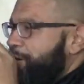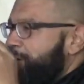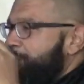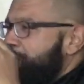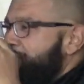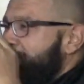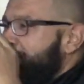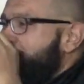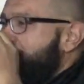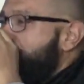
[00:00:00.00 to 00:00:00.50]

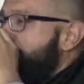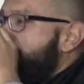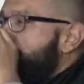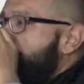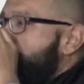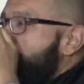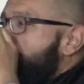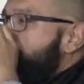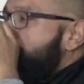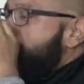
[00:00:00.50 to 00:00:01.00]
Okay, all
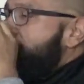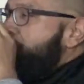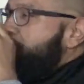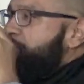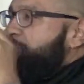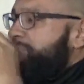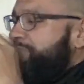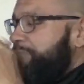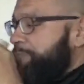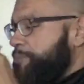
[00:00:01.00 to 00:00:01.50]
right.
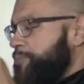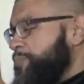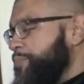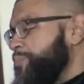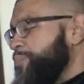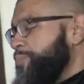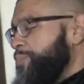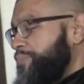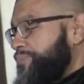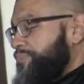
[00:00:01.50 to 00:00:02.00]
That's a way to
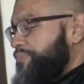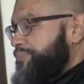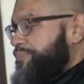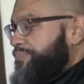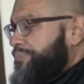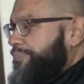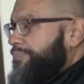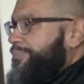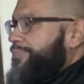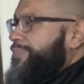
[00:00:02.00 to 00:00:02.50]
look at it.
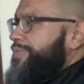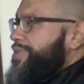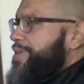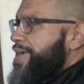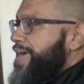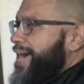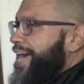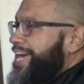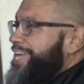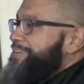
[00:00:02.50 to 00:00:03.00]
All
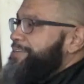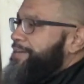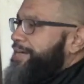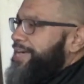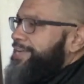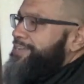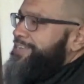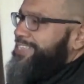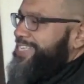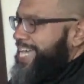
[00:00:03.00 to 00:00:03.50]
right.
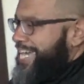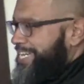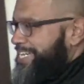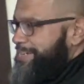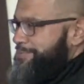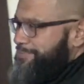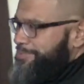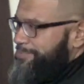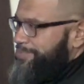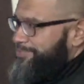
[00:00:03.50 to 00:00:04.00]
I look, I
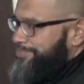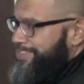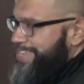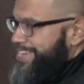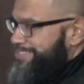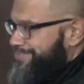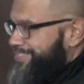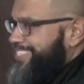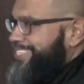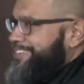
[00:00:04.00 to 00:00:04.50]
come from a
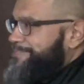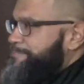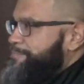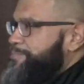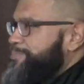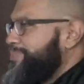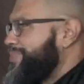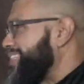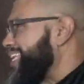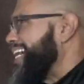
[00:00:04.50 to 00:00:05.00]
family
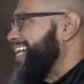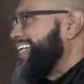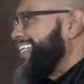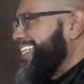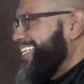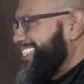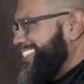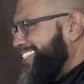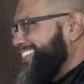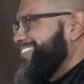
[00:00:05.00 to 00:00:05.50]
that
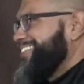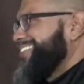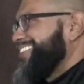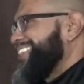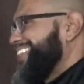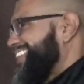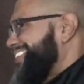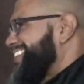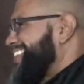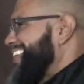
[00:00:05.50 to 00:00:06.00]
had
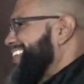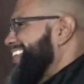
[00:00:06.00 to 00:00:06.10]
issues, all